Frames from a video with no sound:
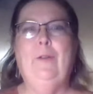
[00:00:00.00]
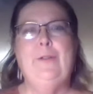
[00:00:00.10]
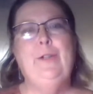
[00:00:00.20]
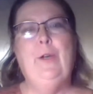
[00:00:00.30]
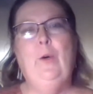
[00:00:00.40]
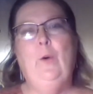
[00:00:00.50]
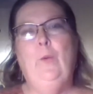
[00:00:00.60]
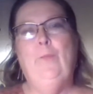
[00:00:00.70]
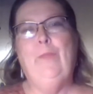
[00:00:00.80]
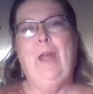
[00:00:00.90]

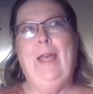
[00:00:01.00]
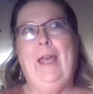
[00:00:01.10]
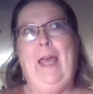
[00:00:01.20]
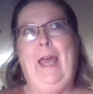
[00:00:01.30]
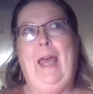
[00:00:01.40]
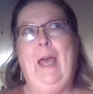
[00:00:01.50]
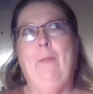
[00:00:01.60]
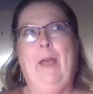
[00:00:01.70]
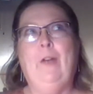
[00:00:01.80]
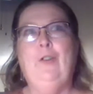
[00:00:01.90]
So I am
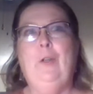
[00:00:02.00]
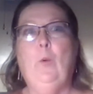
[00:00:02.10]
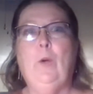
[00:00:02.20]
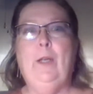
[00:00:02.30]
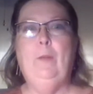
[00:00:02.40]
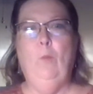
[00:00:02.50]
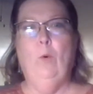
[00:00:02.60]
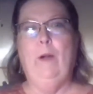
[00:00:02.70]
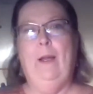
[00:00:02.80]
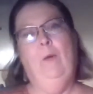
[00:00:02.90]
actually working
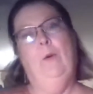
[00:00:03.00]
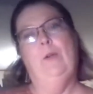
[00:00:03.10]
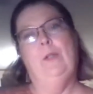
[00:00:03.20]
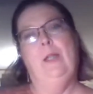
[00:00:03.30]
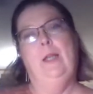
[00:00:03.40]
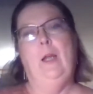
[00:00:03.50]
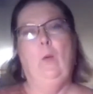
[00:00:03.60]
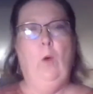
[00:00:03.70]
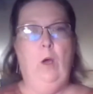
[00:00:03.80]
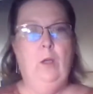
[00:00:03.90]
more hours than I
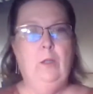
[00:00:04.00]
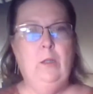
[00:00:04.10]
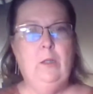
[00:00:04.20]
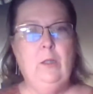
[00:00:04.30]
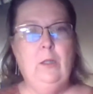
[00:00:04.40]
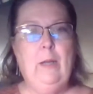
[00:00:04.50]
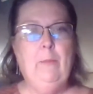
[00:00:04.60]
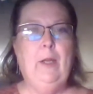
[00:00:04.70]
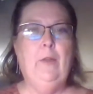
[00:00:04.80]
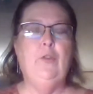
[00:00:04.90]
was at
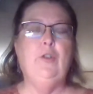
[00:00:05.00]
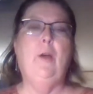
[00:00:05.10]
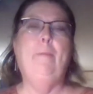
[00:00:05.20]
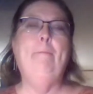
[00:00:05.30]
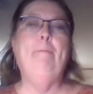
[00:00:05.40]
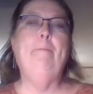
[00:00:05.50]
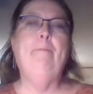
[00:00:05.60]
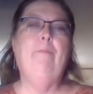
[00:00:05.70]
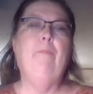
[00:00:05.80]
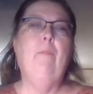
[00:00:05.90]
my other job.
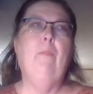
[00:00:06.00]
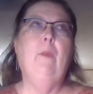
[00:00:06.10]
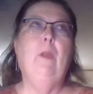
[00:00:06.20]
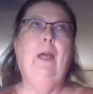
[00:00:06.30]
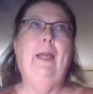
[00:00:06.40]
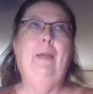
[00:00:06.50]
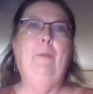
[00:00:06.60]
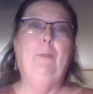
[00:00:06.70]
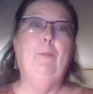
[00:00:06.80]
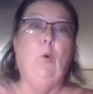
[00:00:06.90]
I am
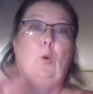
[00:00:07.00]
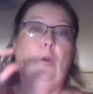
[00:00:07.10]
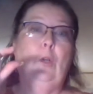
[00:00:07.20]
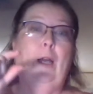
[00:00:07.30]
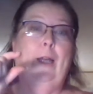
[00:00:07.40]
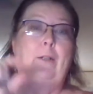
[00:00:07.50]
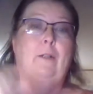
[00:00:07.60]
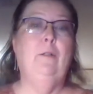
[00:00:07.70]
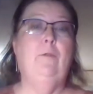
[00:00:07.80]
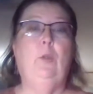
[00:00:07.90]
on borderline
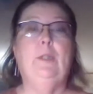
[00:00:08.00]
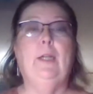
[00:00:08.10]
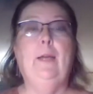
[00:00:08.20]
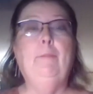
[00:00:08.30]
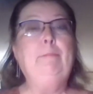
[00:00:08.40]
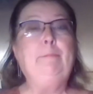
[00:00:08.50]
full time.